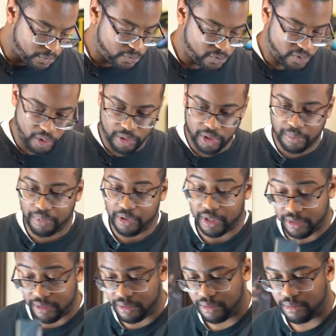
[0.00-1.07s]
So when you
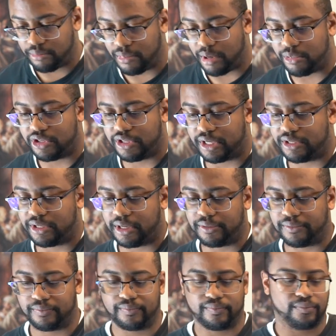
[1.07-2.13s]
put memory sticks
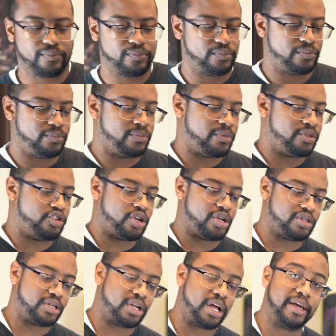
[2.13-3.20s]
in,
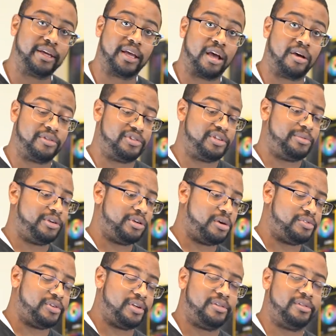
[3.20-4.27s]
just like how the CPU
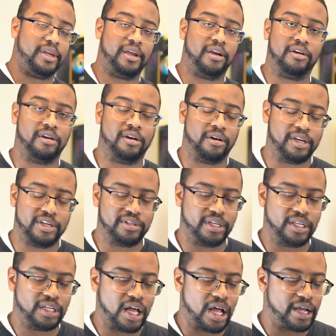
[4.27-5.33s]
goes in, they are easily
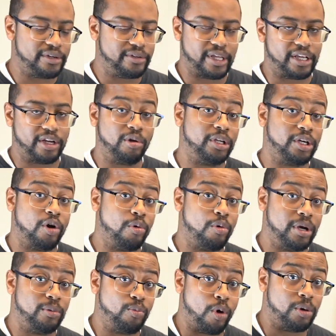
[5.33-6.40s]
aligned. They can only go
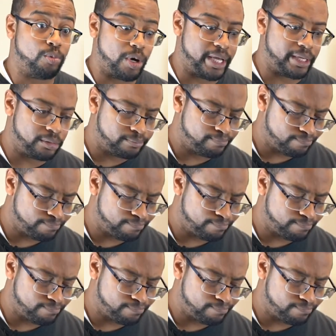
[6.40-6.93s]
in one way.